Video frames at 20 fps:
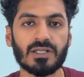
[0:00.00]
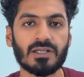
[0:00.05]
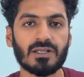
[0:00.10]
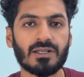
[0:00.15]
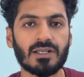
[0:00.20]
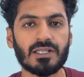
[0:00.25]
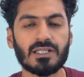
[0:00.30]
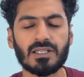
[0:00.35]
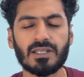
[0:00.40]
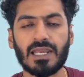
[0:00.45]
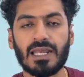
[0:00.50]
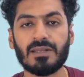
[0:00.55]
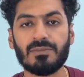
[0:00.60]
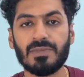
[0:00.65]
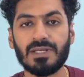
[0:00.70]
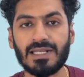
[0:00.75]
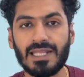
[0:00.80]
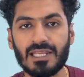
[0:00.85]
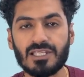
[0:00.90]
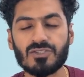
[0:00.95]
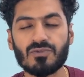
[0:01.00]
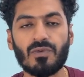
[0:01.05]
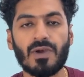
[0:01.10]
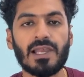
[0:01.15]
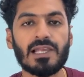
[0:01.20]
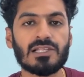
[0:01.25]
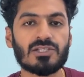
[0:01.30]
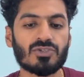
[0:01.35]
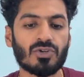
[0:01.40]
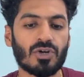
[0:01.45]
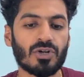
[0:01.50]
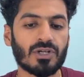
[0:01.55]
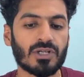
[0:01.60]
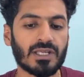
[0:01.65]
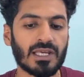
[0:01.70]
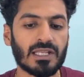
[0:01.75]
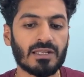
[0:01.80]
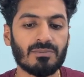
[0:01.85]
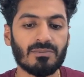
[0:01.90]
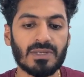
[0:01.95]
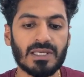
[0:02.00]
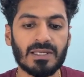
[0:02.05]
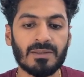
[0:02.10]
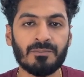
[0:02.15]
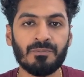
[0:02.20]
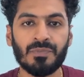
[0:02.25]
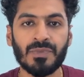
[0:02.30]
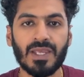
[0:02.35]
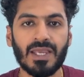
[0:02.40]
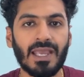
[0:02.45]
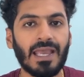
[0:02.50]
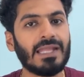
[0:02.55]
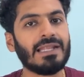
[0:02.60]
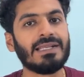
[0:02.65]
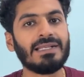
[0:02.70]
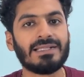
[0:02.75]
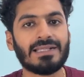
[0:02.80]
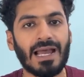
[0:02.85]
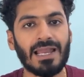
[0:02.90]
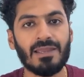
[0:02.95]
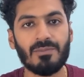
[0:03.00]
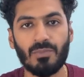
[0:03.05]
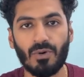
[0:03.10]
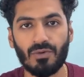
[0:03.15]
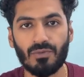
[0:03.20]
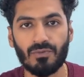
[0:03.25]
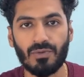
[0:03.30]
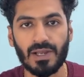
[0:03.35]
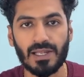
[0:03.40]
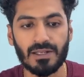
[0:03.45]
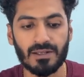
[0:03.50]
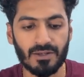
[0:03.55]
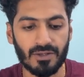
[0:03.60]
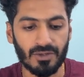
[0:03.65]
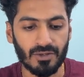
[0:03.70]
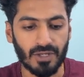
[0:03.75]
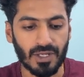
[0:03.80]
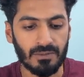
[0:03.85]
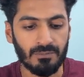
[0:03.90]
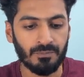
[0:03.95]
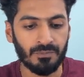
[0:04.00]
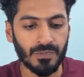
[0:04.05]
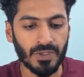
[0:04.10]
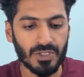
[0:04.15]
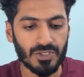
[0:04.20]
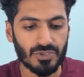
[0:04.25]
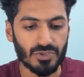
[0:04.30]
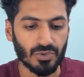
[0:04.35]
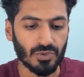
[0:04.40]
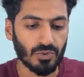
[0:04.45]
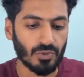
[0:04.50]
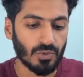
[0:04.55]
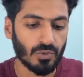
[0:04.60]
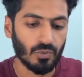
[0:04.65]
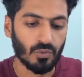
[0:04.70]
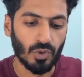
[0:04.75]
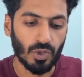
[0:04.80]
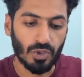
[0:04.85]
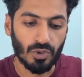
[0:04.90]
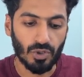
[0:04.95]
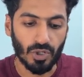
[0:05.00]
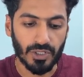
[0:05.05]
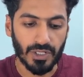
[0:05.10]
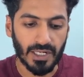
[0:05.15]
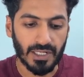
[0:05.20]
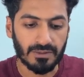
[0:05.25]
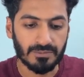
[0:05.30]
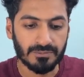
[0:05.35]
It can be text files or it can be any type of file. Okay, so you will work on that.